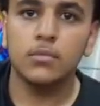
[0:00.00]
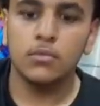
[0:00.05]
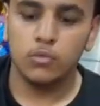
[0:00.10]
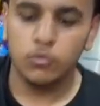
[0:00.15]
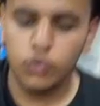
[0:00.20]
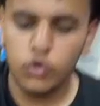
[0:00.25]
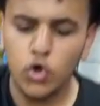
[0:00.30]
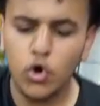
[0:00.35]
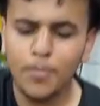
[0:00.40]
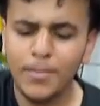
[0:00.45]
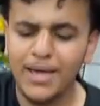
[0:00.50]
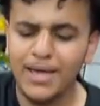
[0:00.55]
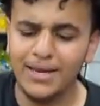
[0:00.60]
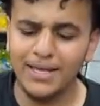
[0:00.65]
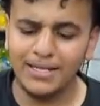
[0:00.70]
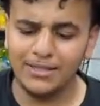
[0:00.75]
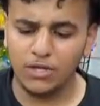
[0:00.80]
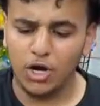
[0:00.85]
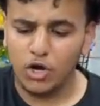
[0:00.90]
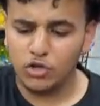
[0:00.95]
mean, about? Those? I just
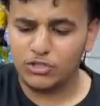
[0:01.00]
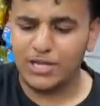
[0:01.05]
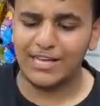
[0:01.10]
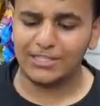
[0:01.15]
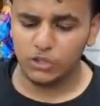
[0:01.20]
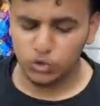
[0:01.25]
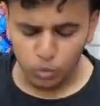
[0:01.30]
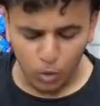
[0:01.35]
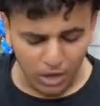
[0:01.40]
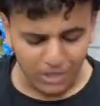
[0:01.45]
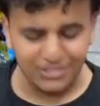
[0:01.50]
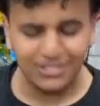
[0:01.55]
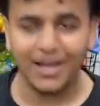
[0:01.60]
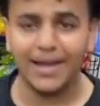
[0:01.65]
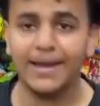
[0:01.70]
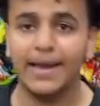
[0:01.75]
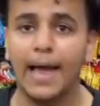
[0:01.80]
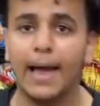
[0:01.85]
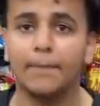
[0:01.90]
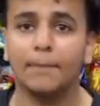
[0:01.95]
want something that
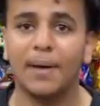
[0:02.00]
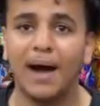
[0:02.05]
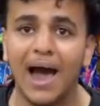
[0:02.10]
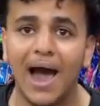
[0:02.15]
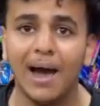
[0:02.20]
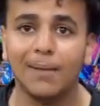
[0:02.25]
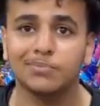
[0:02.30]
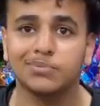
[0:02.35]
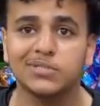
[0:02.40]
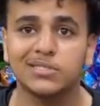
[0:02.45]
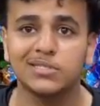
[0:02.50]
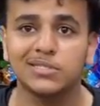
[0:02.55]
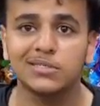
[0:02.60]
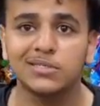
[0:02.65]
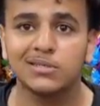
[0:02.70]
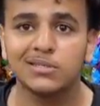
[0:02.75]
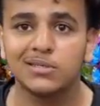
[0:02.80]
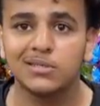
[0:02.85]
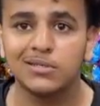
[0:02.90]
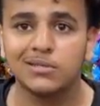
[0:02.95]
pops. Bro, put some
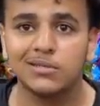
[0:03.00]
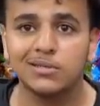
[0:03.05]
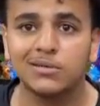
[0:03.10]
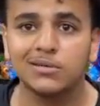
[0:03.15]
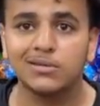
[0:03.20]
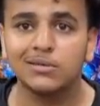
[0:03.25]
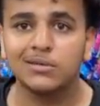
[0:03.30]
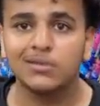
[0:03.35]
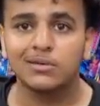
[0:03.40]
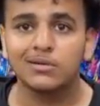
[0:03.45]
milk. It's gonna pop.